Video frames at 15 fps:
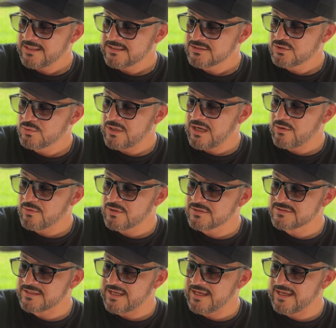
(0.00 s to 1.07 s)
two
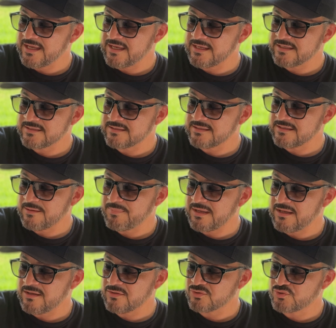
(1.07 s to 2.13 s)
hours and
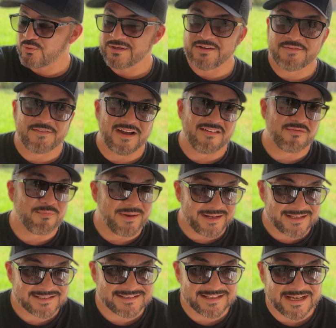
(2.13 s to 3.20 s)
about twenty-five
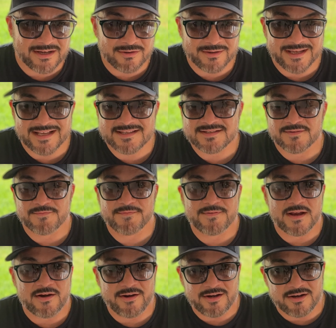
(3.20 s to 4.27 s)
minutes now. It's a
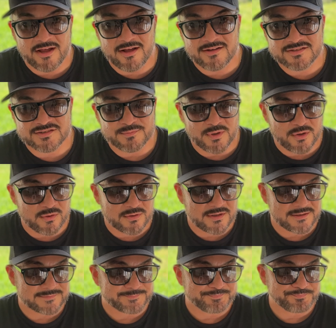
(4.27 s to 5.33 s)
very long
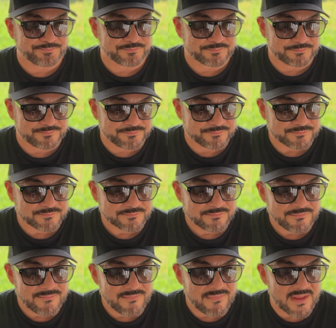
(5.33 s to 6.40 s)
smoke.
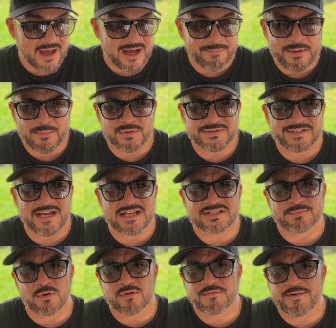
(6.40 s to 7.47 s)
Uh, people say I
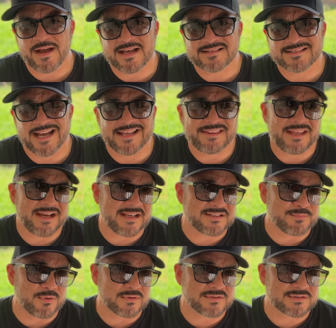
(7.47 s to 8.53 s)
smoke fast. I think I
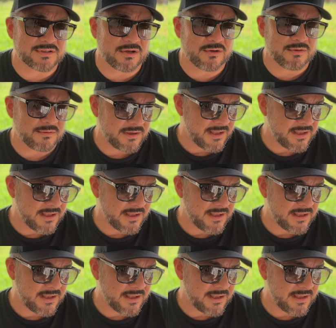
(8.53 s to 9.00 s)
smoke slow,